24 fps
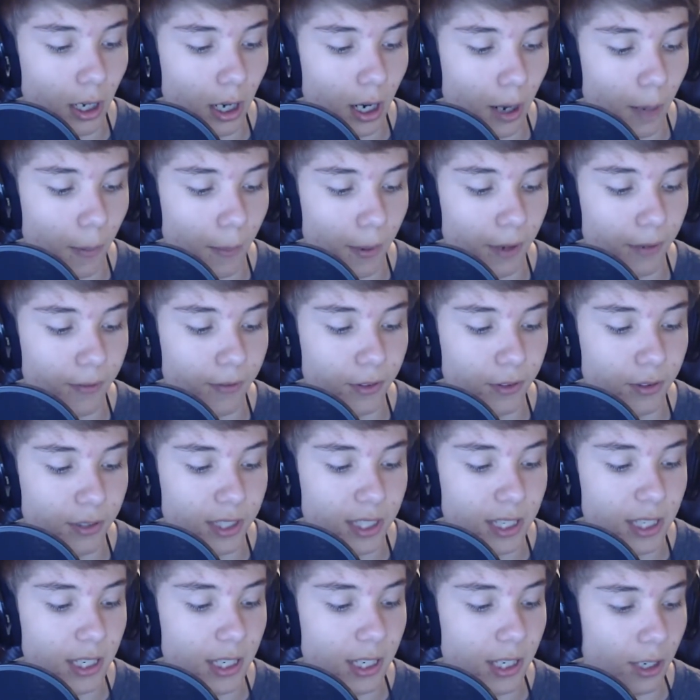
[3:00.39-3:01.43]
But if you
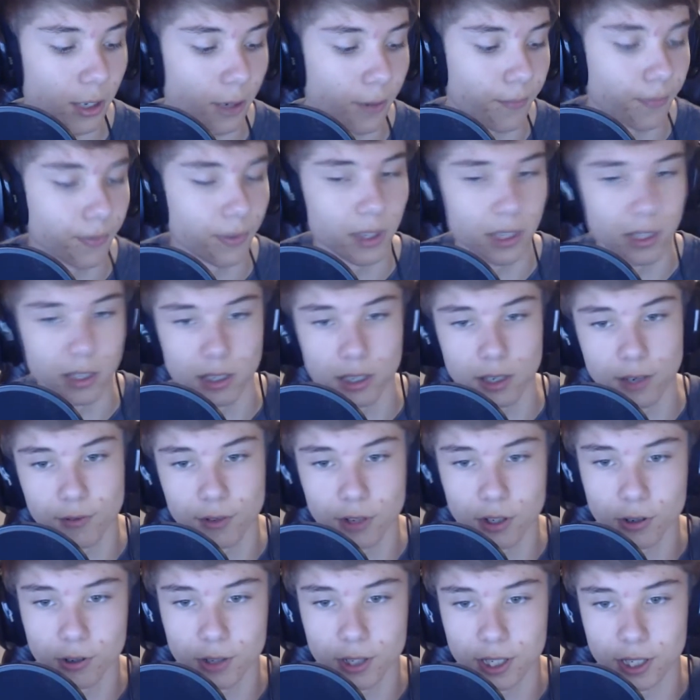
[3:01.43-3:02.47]
see here, if
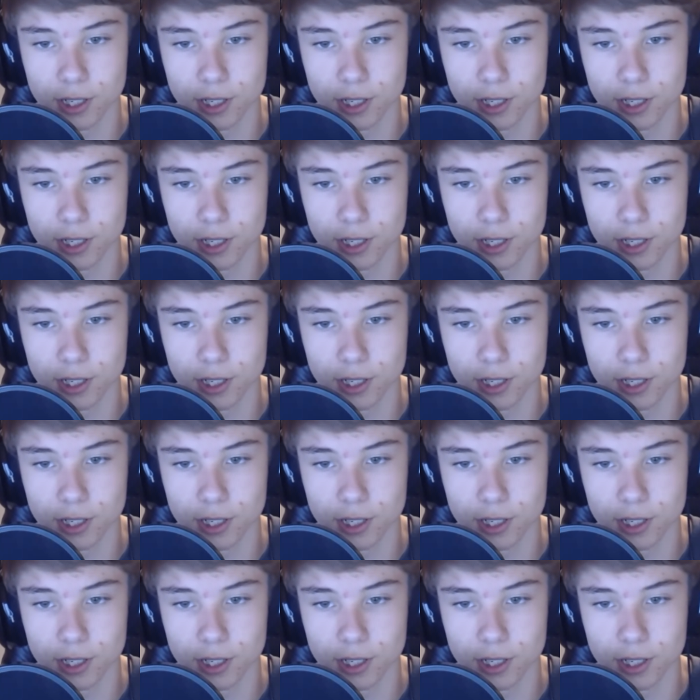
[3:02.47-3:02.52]
we go